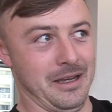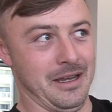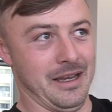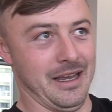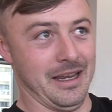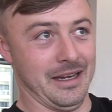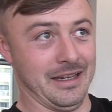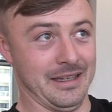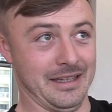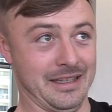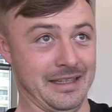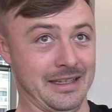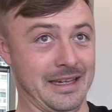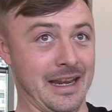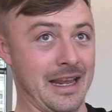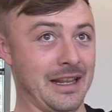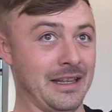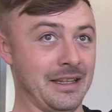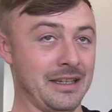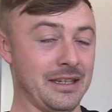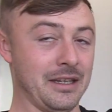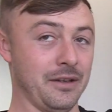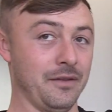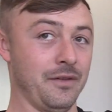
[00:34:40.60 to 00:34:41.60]

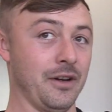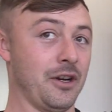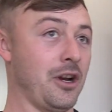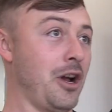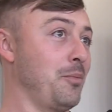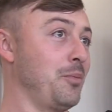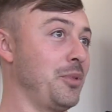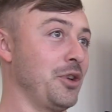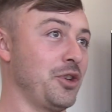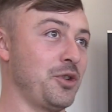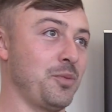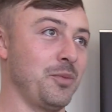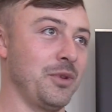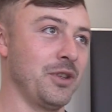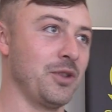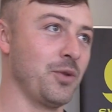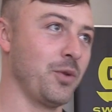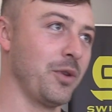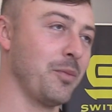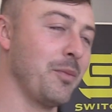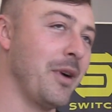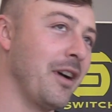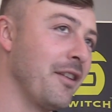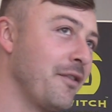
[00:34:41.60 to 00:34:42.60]
extensive accomplishments
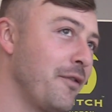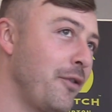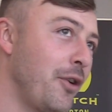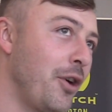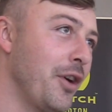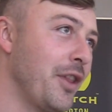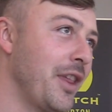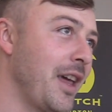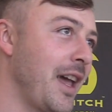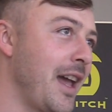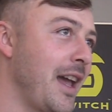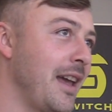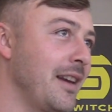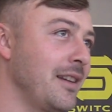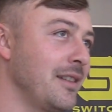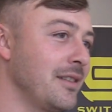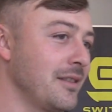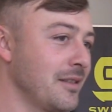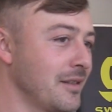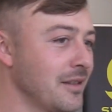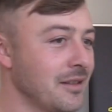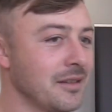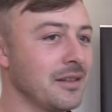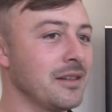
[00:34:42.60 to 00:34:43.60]
with my father,
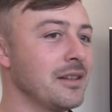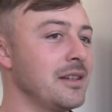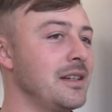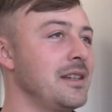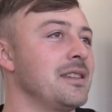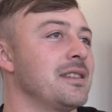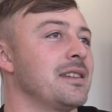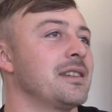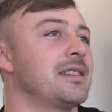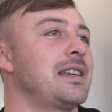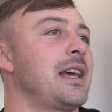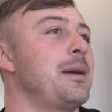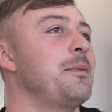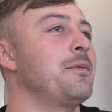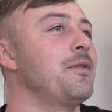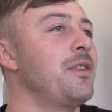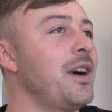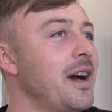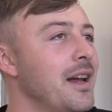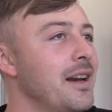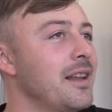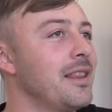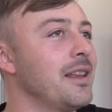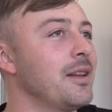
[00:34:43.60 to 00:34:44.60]
and he's the same
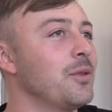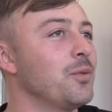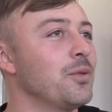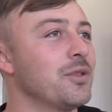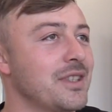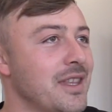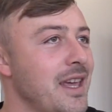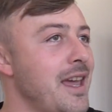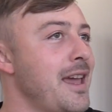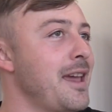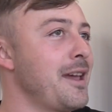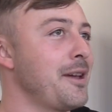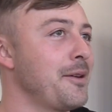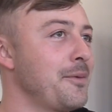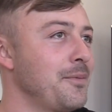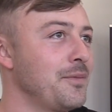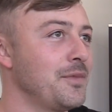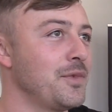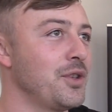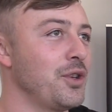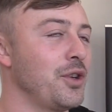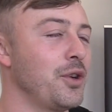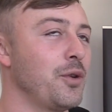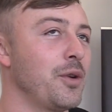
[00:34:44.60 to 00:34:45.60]
fighter that was there. Do
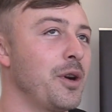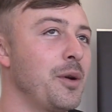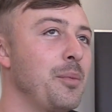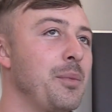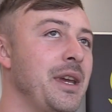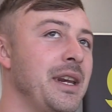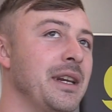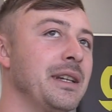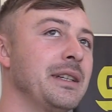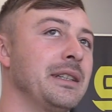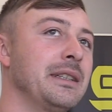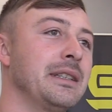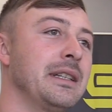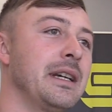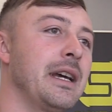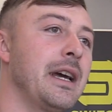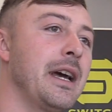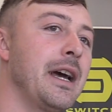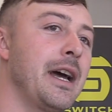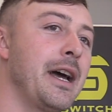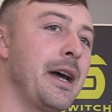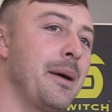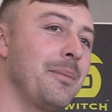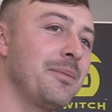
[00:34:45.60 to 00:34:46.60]
you know what I mean?
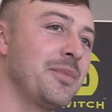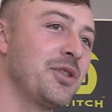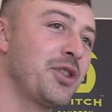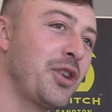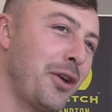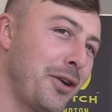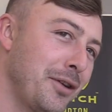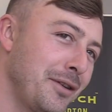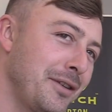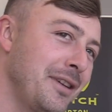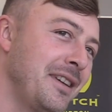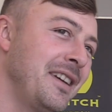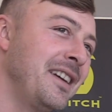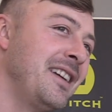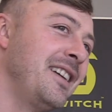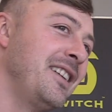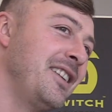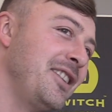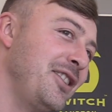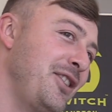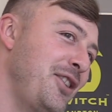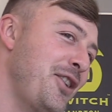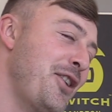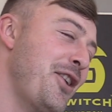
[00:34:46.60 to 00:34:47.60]
So,
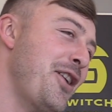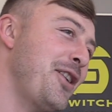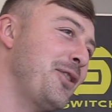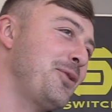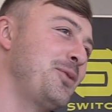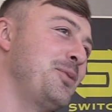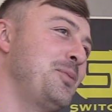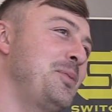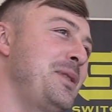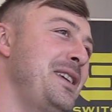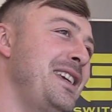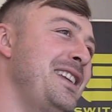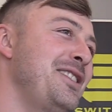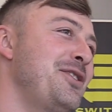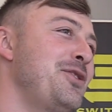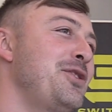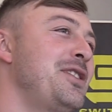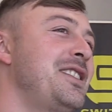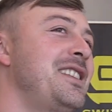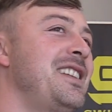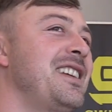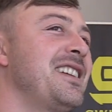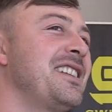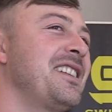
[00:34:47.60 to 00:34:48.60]
yeah, it will be
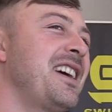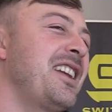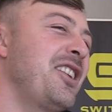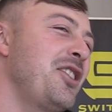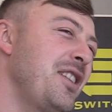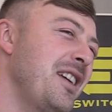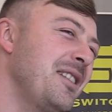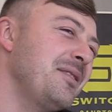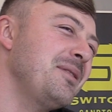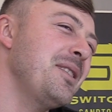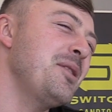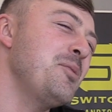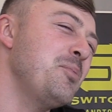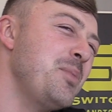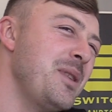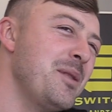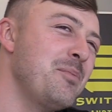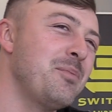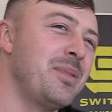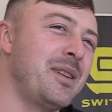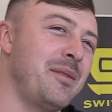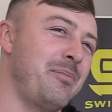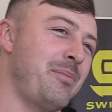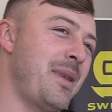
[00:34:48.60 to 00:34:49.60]
interesting. There'll be a
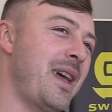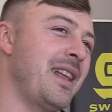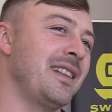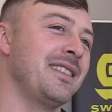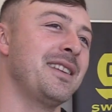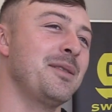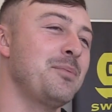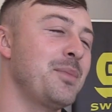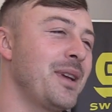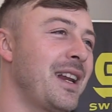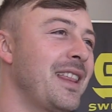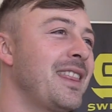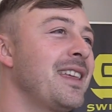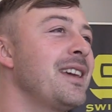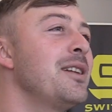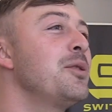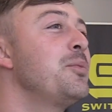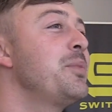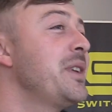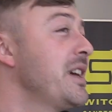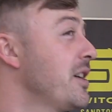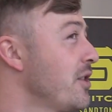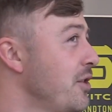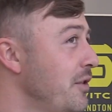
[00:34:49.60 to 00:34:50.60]
bit of banter, but I think it'll
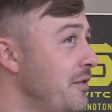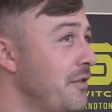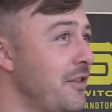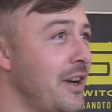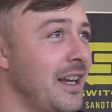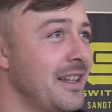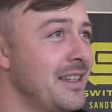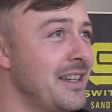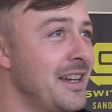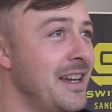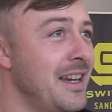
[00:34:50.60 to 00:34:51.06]
be a good fight.